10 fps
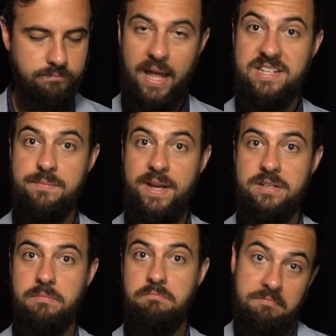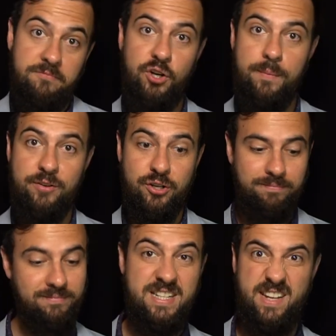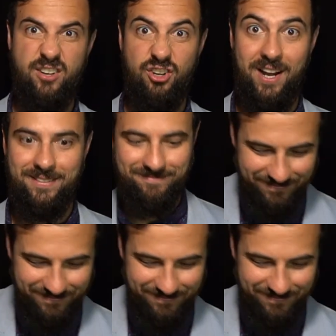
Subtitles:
and some mint for good measure. Let's give it a try.